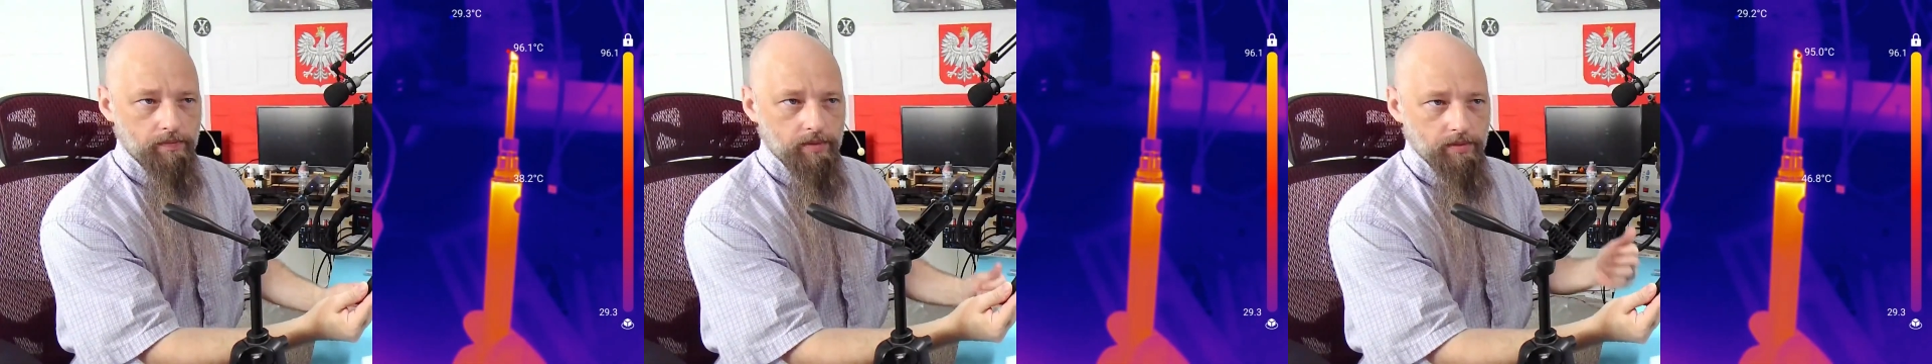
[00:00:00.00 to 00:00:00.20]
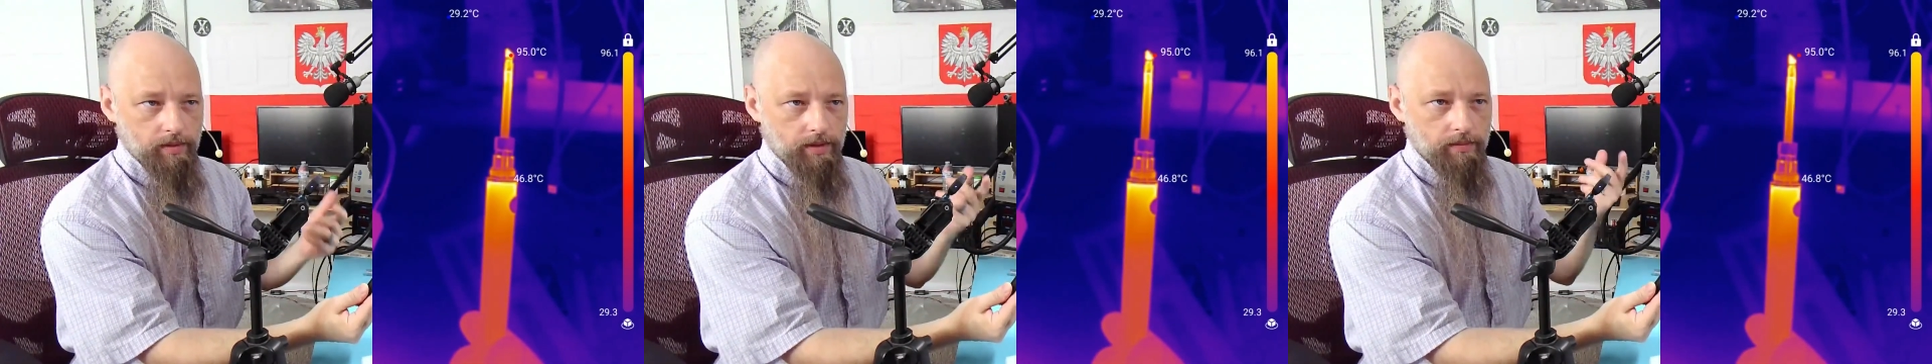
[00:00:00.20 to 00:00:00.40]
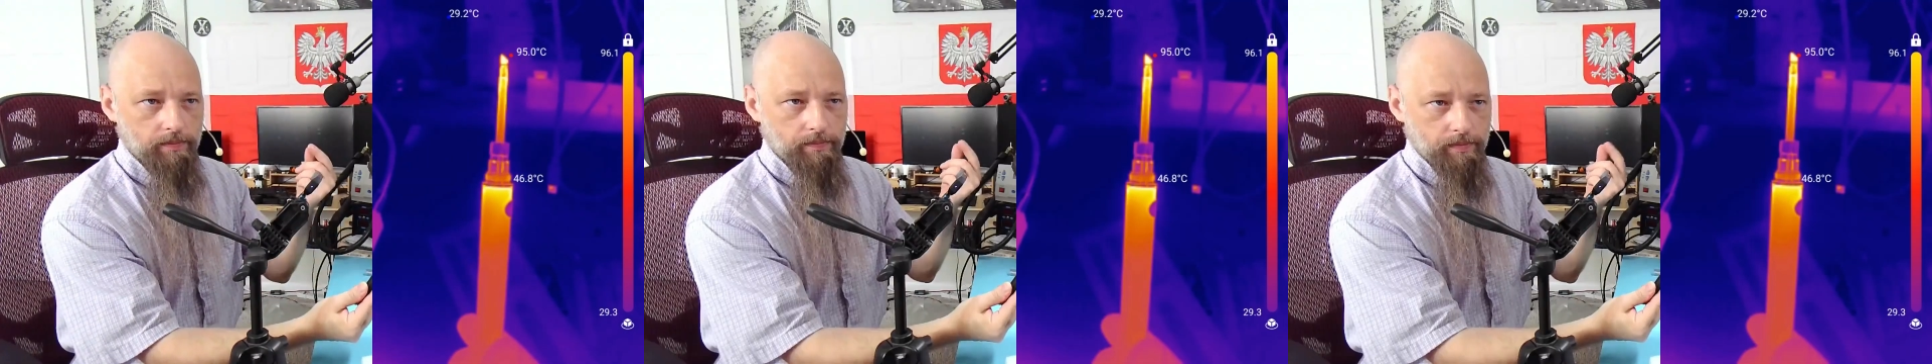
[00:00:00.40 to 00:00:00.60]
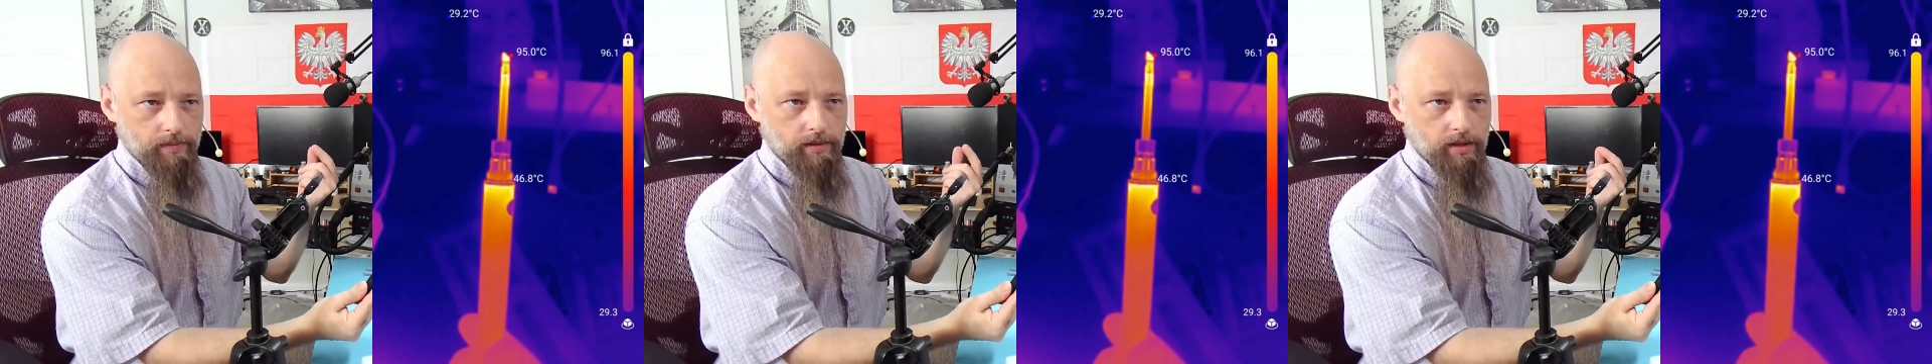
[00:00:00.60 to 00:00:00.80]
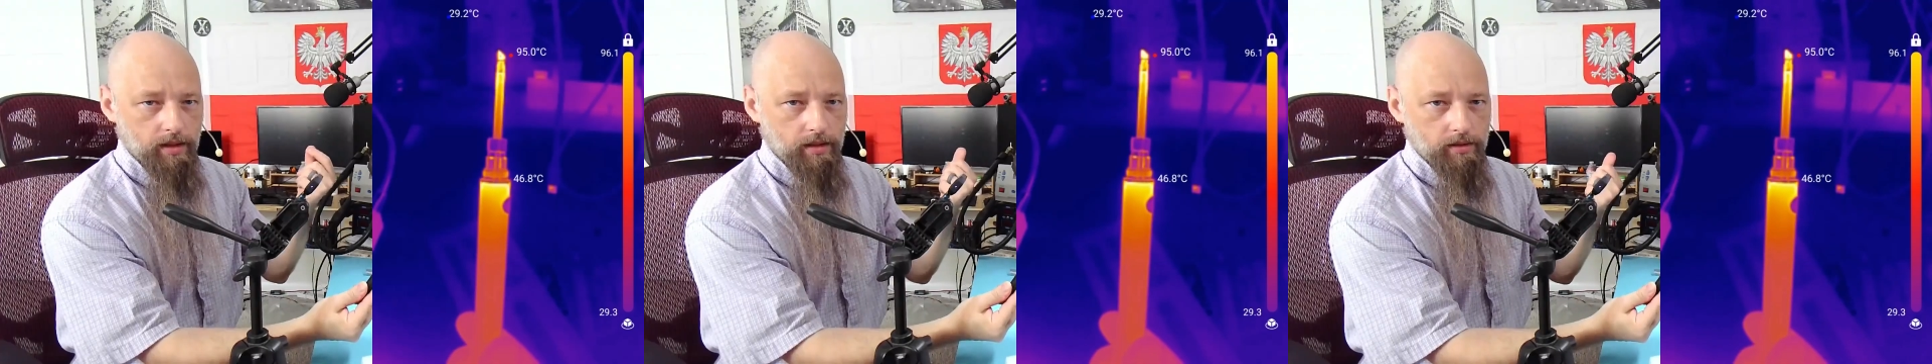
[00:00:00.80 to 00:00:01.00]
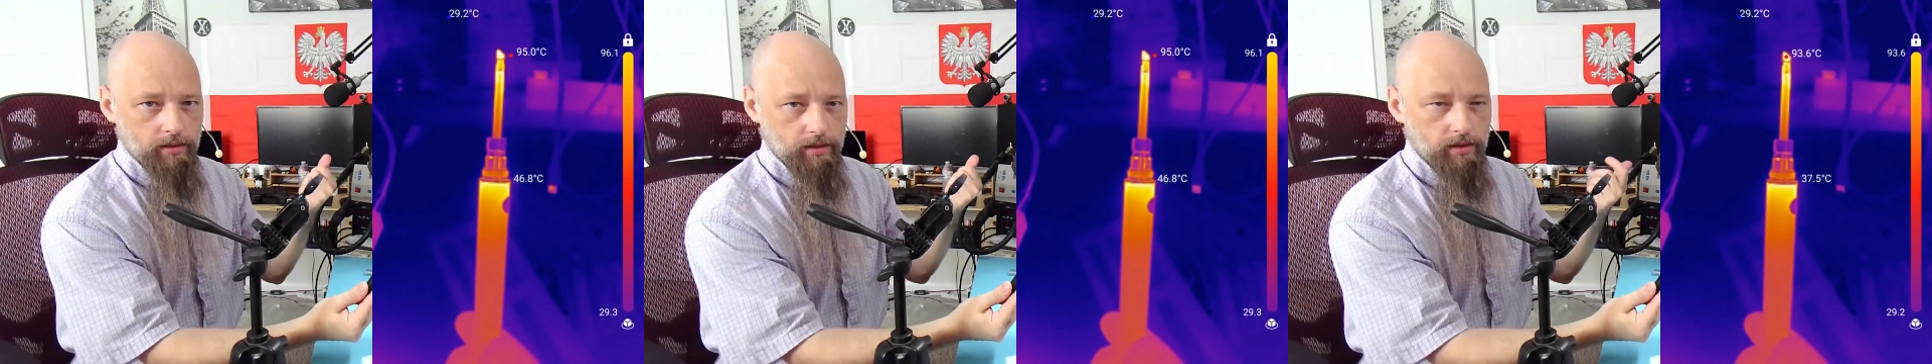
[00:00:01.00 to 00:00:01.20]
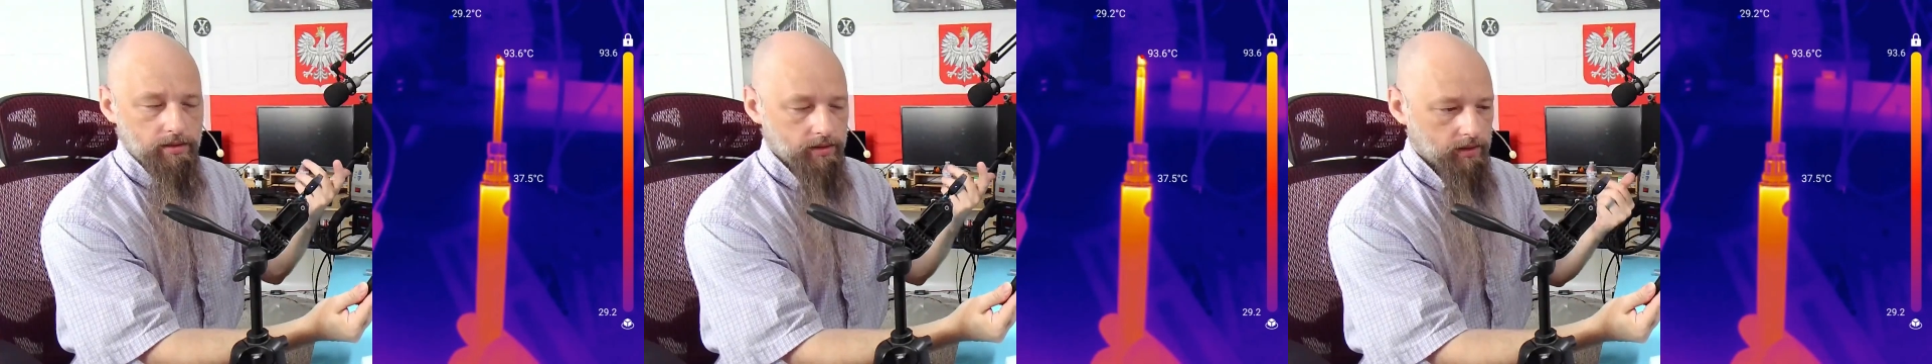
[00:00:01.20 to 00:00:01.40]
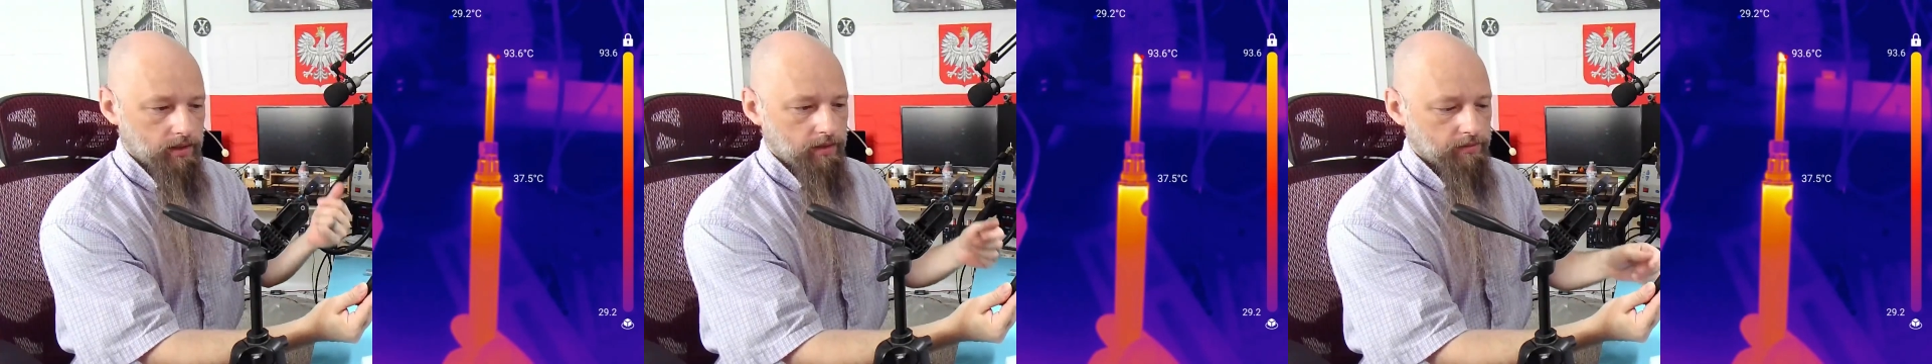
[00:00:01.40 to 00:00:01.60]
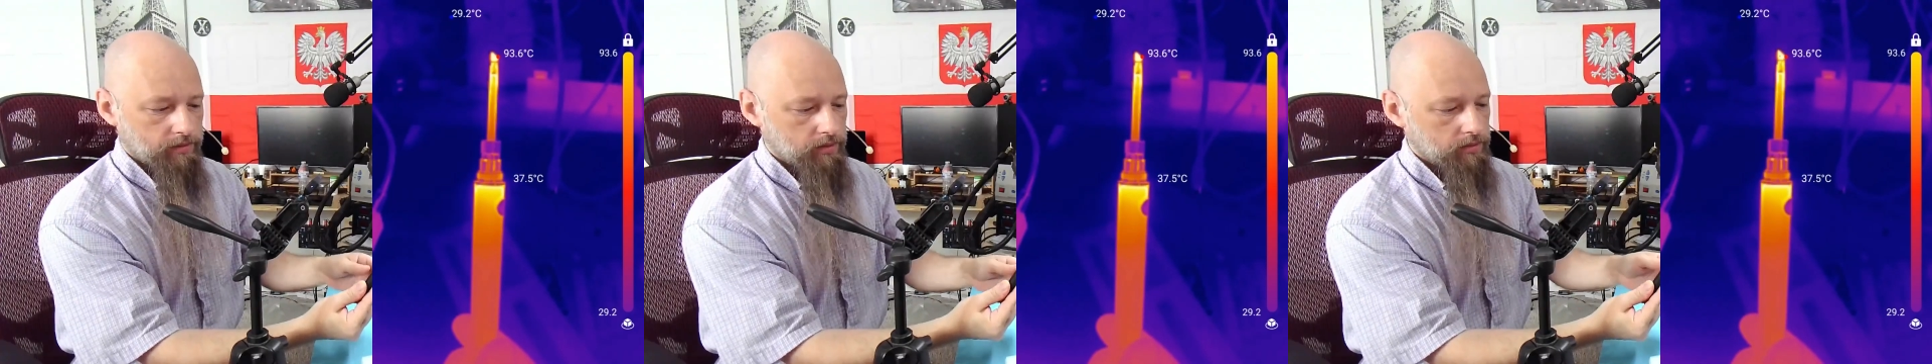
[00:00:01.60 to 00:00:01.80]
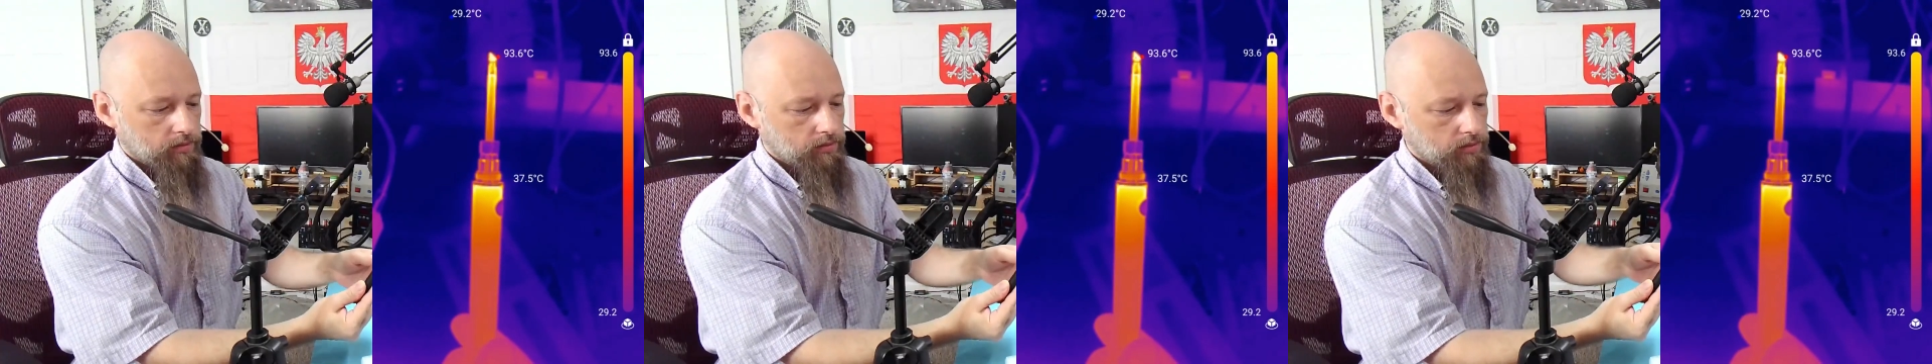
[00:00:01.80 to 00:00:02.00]
Right, it's enough
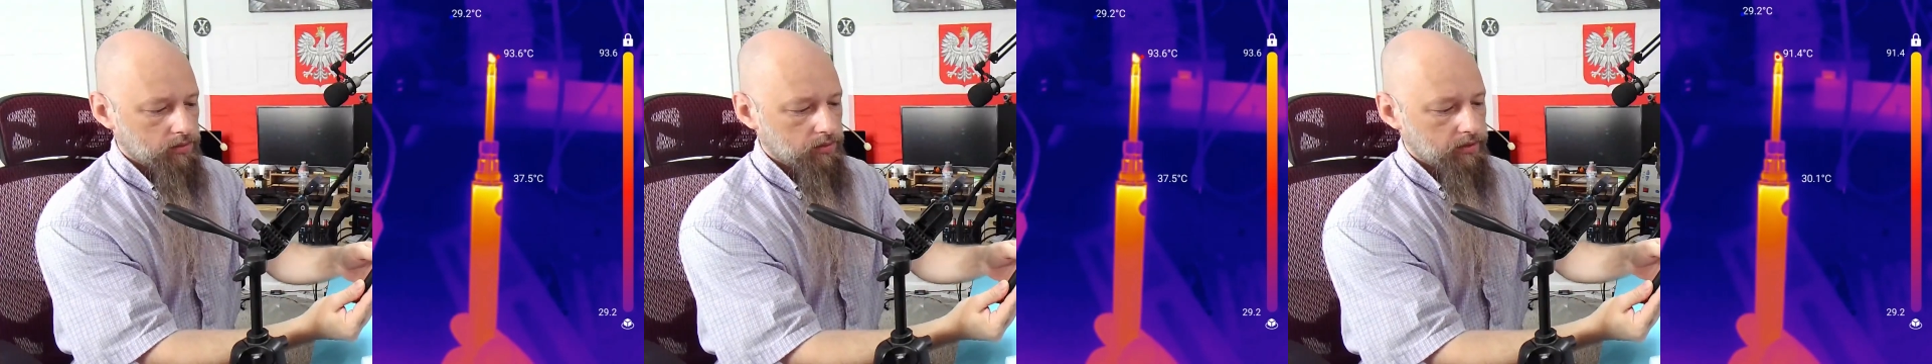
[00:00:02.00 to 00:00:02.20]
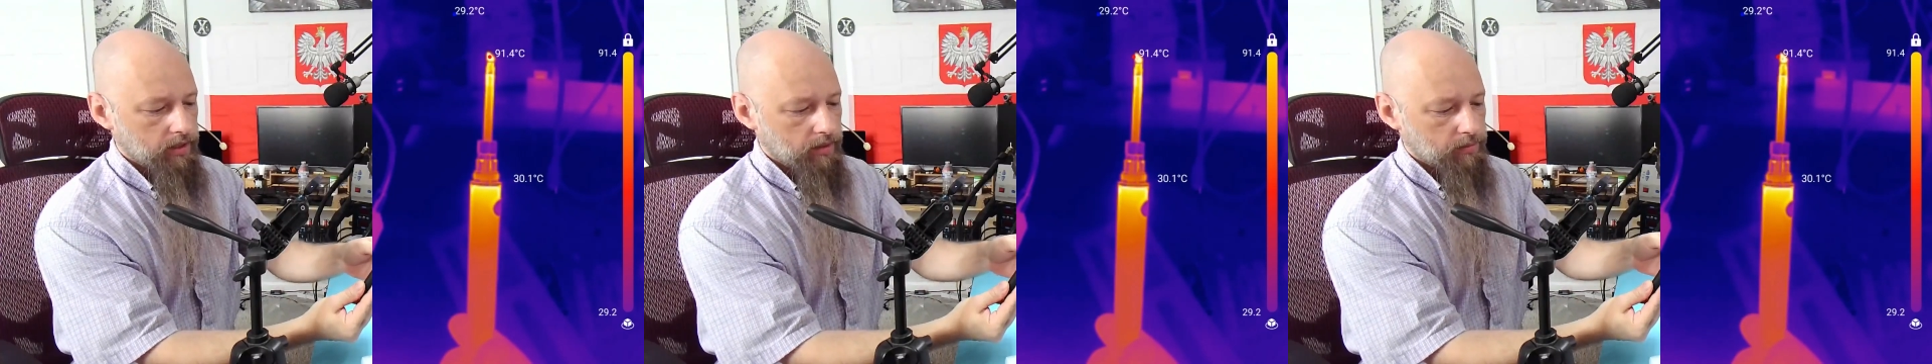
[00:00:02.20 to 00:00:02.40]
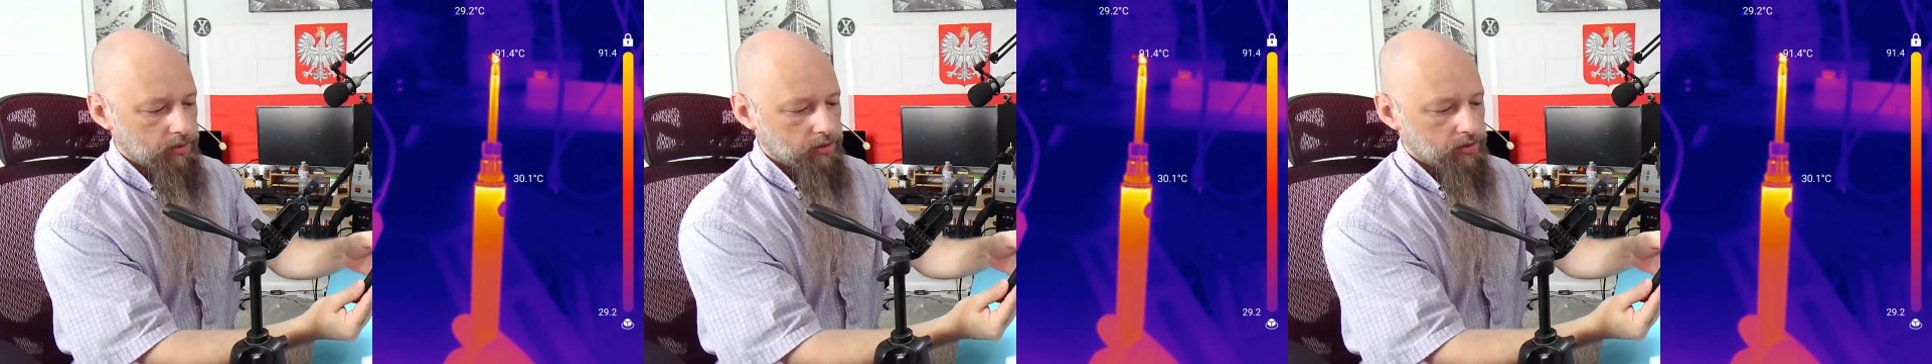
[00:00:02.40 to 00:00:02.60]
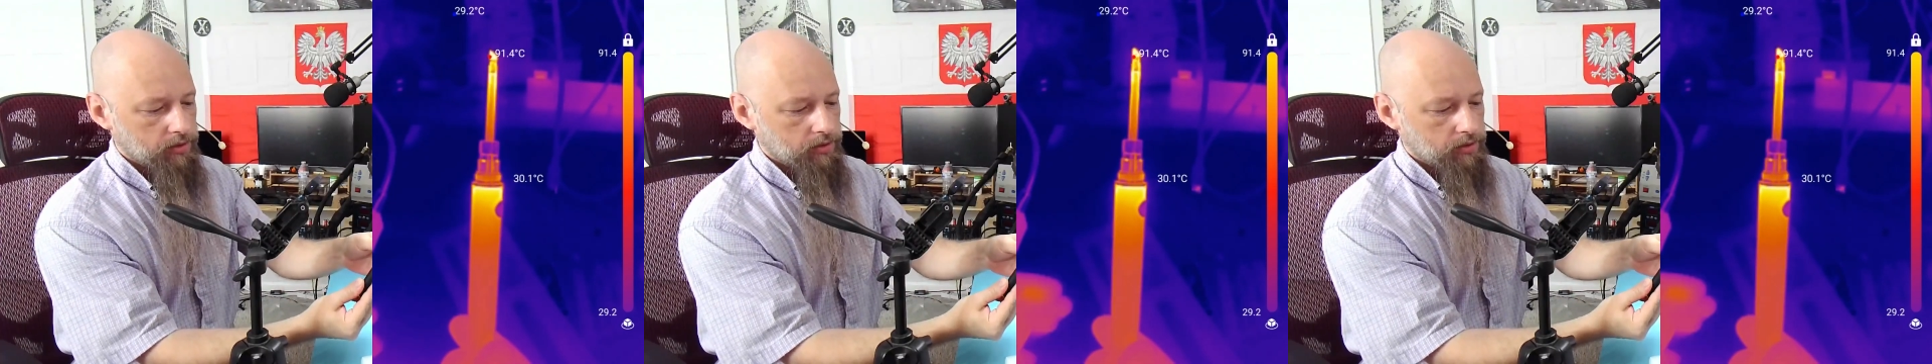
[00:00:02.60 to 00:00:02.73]
to damage